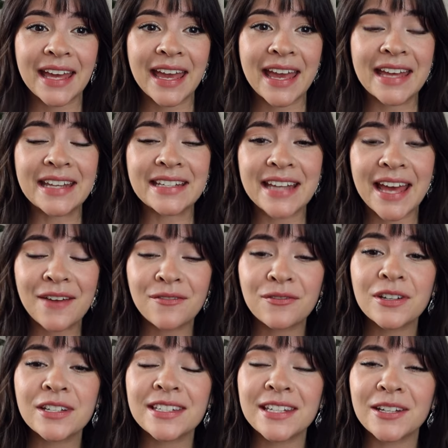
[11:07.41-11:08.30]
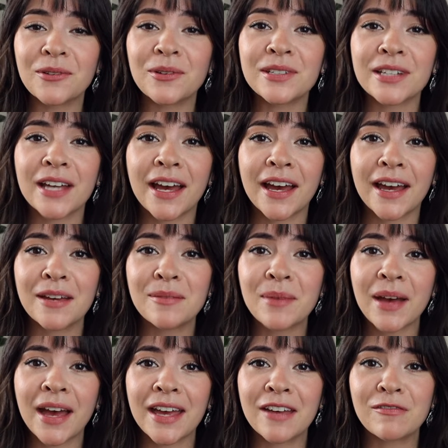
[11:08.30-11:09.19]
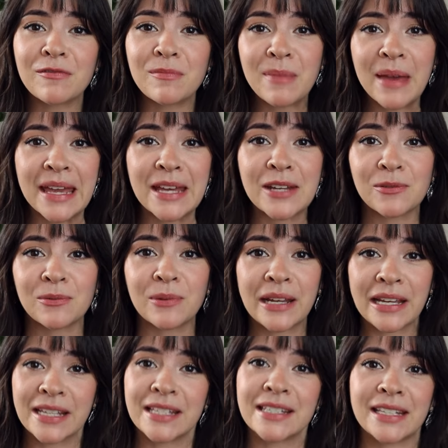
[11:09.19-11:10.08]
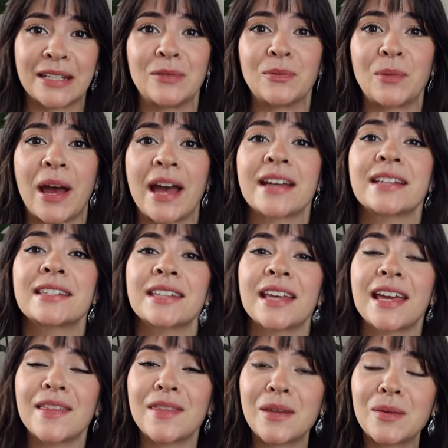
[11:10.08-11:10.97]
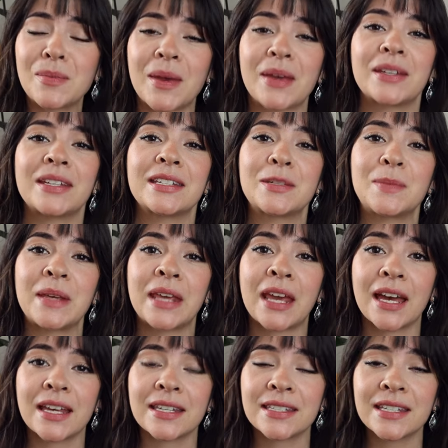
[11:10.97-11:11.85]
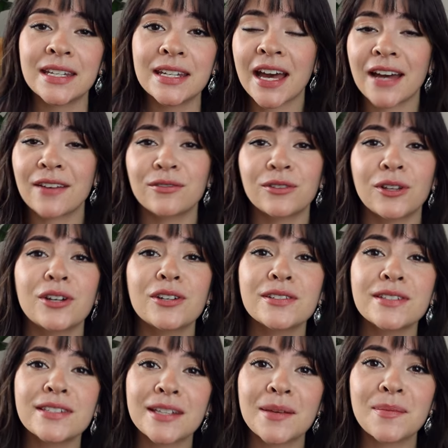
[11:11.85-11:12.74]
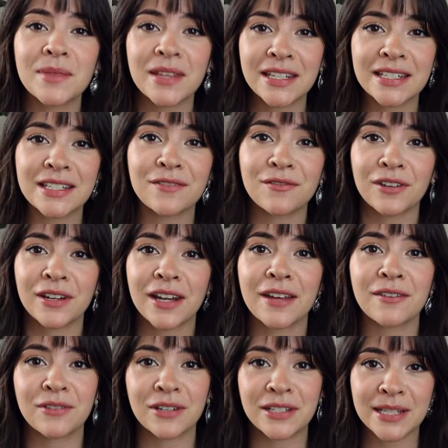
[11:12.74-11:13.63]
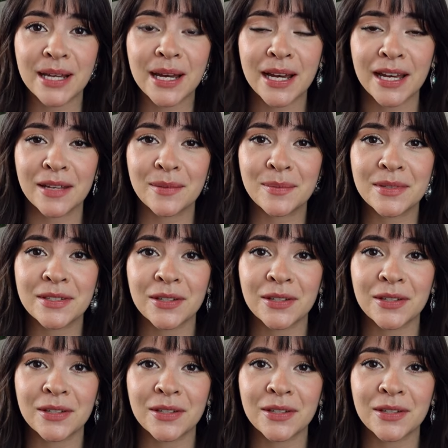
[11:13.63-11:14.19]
And every single time I have made rings in wax and then mailed it to be casted, I've learned something different every time.